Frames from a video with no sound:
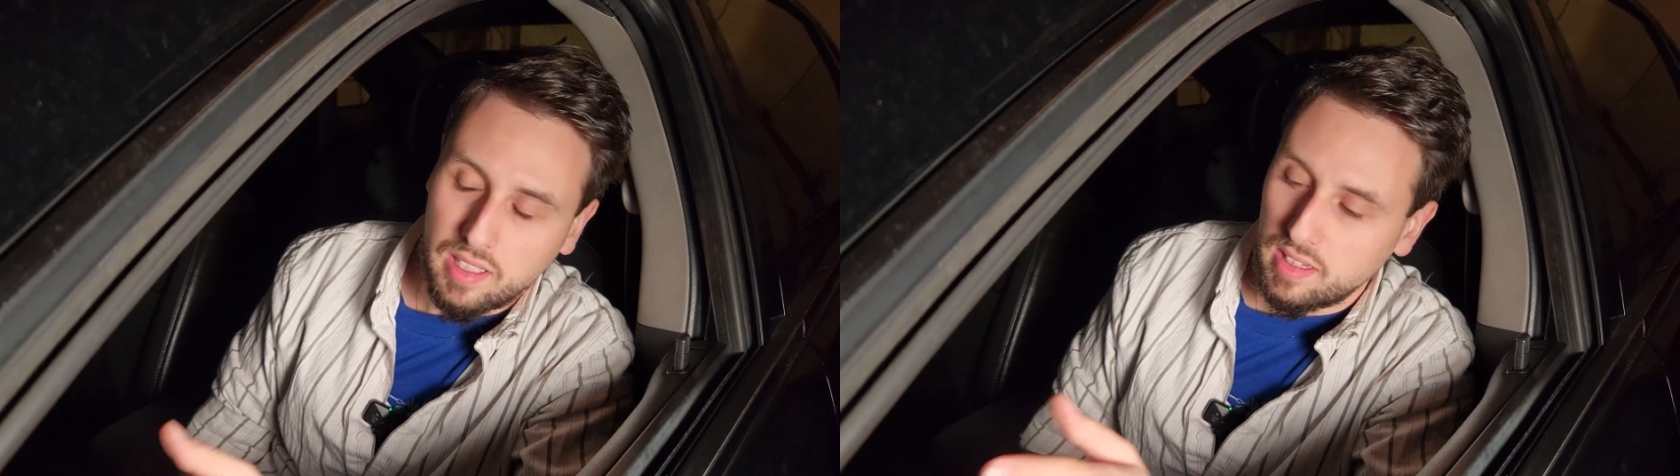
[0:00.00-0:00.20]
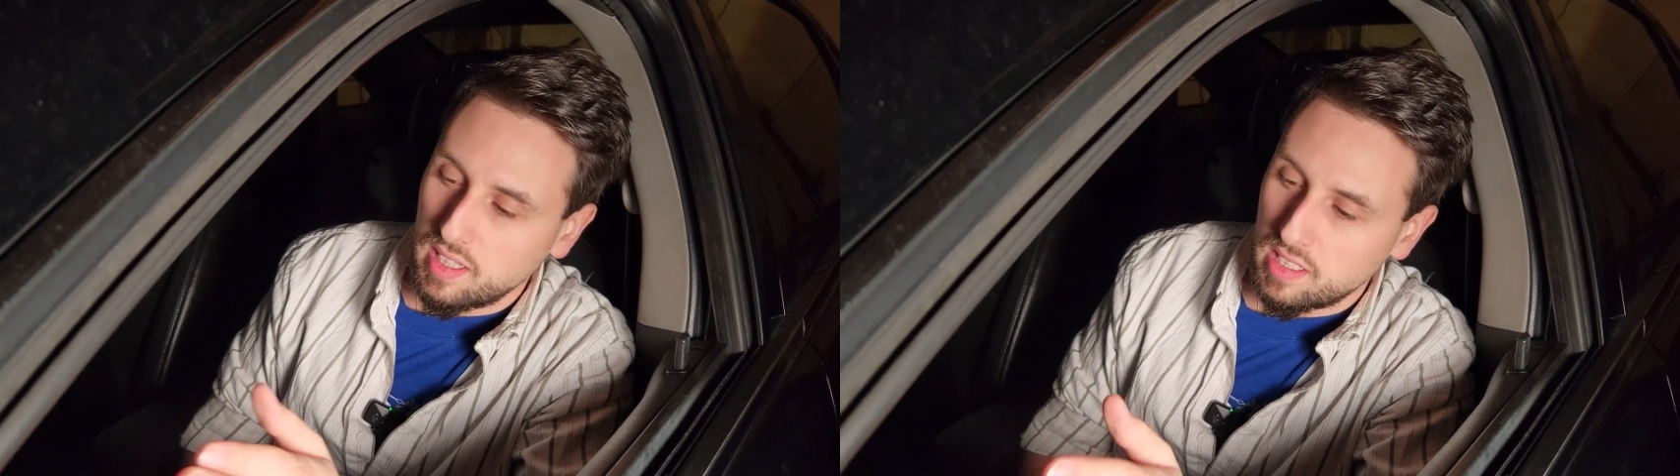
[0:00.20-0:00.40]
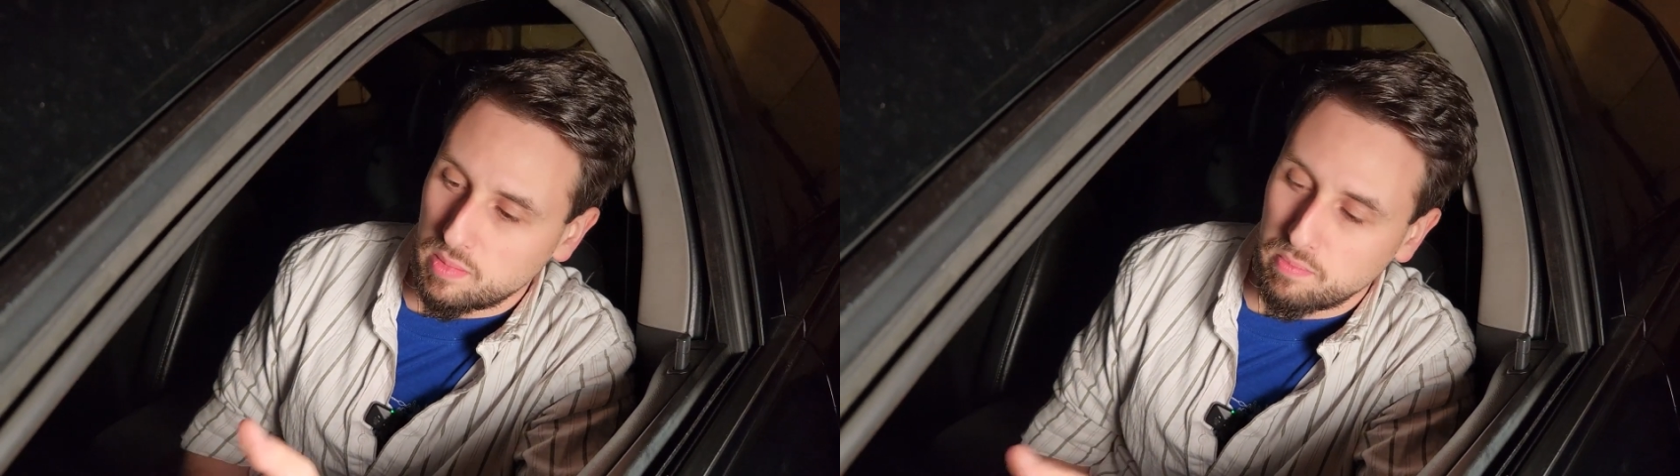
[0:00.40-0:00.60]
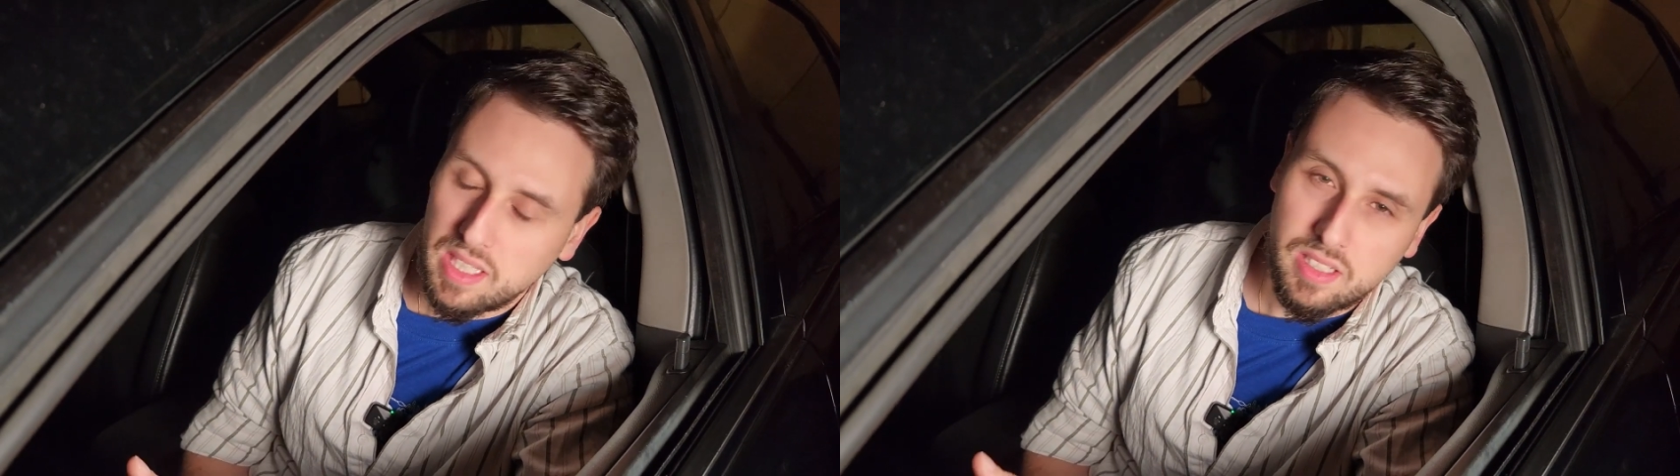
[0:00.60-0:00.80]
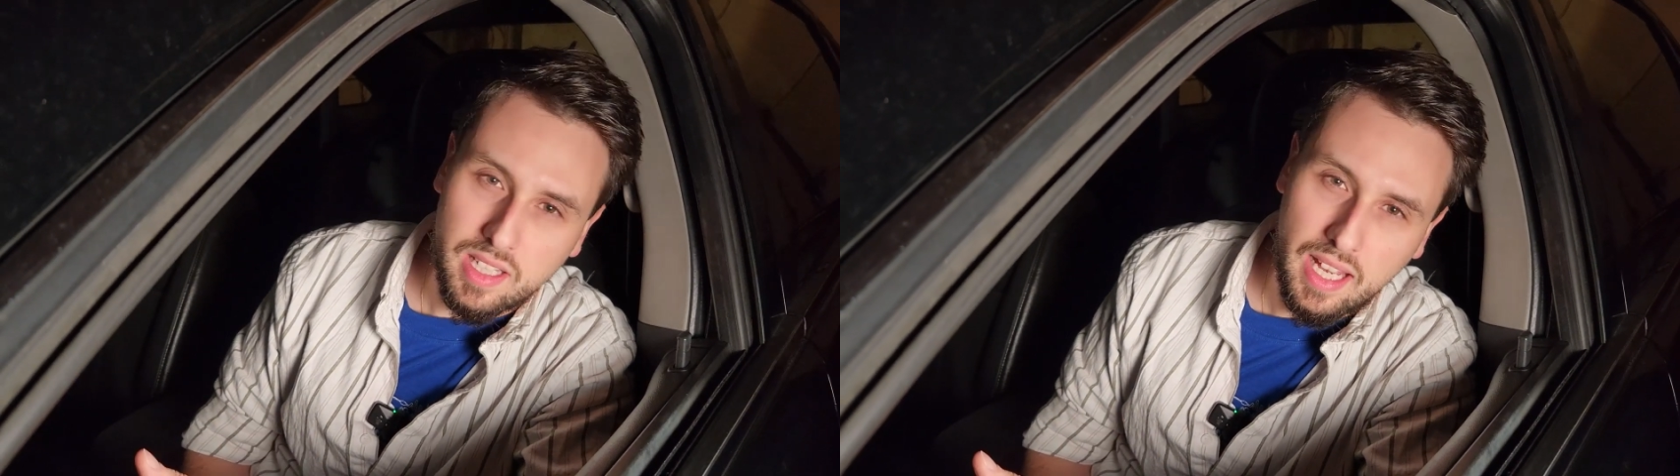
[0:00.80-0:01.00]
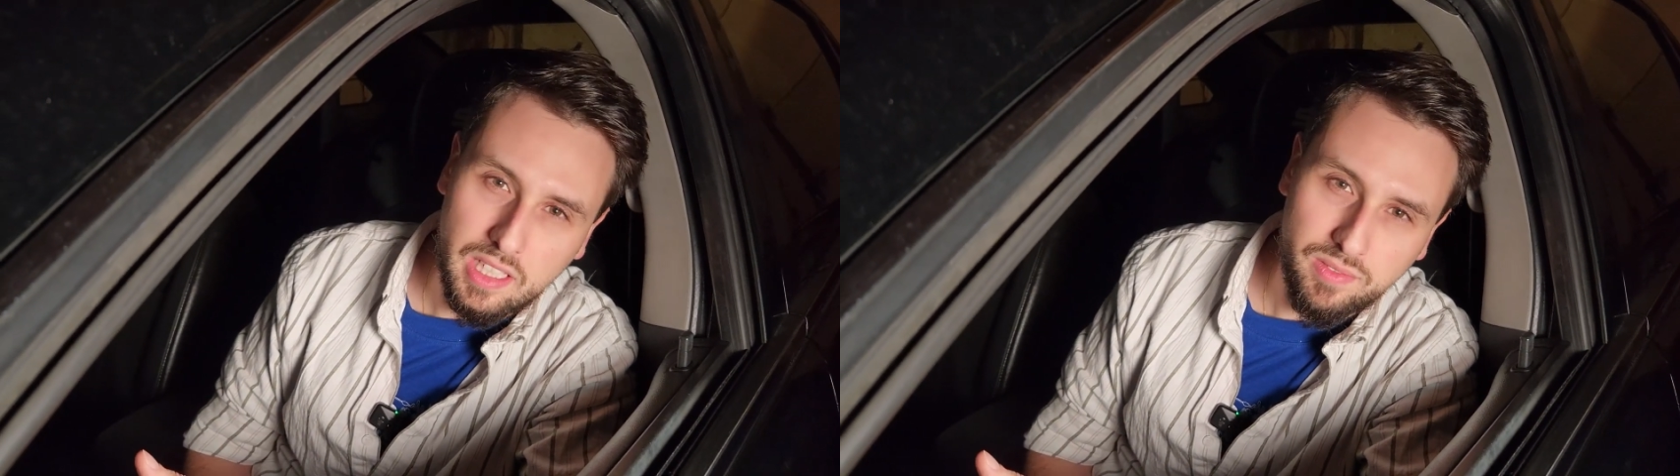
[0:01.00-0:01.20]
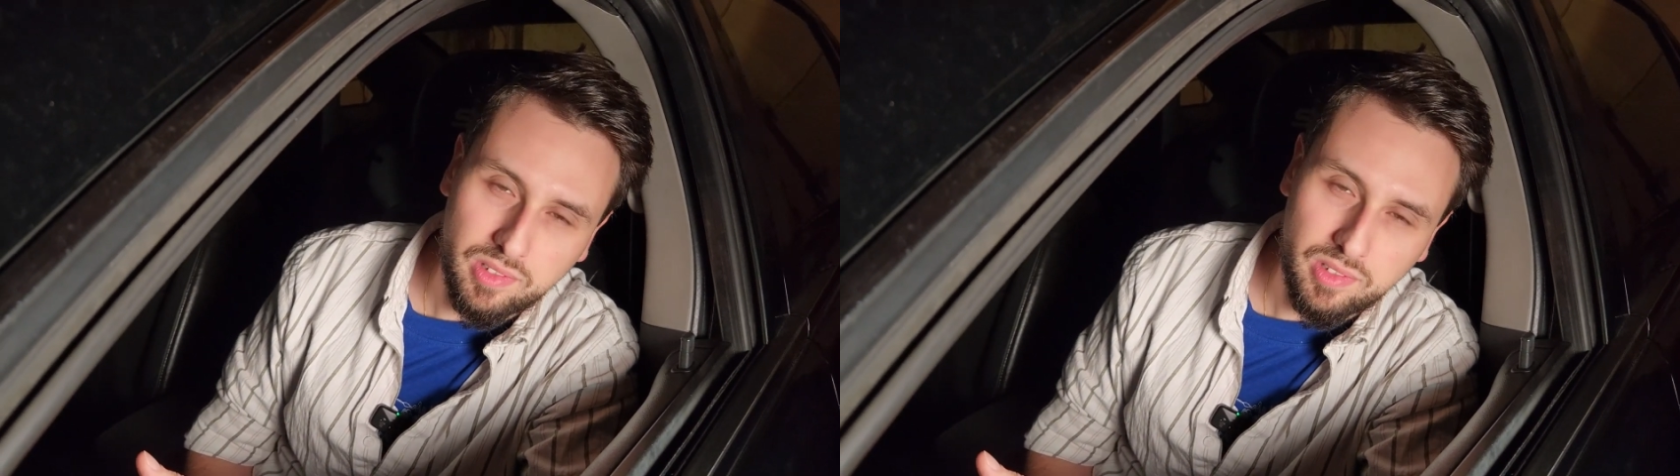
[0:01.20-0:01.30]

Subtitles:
this mid-size,